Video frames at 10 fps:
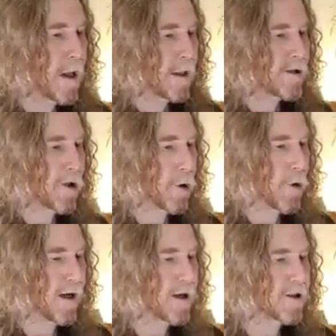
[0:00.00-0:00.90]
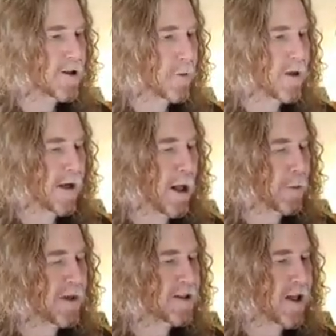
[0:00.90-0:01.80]
So I needed somebody to help me
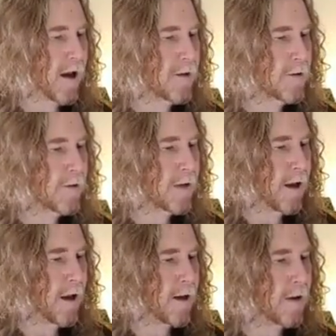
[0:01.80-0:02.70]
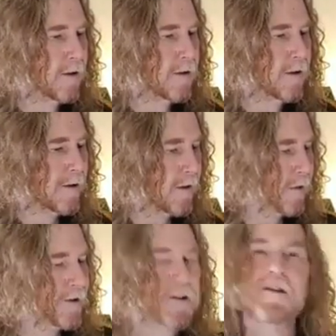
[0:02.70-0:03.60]
stand, and
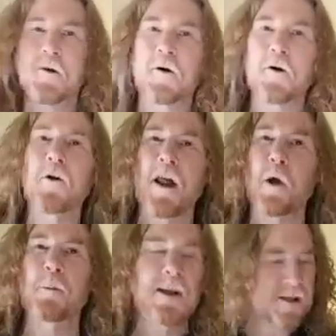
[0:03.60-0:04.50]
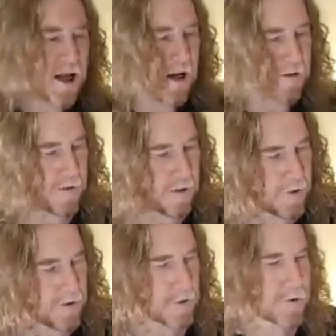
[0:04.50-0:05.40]
this is a song called "Help Me Stand," and there it
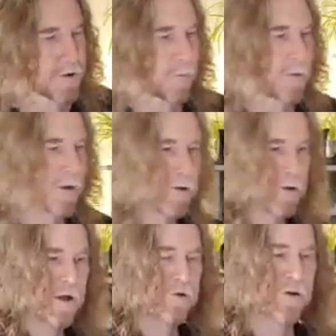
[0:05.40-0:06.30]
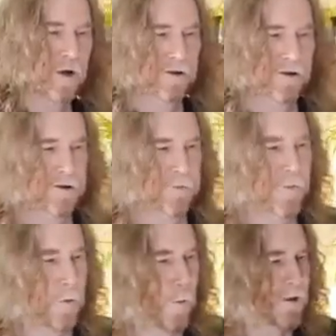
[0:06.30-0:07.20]
goes. I'm going to do the introduction.
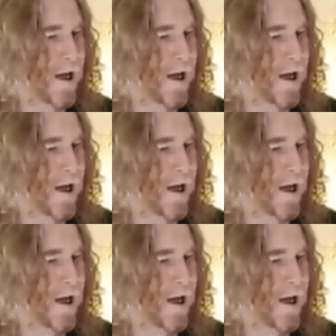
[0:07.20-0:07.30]
What's that?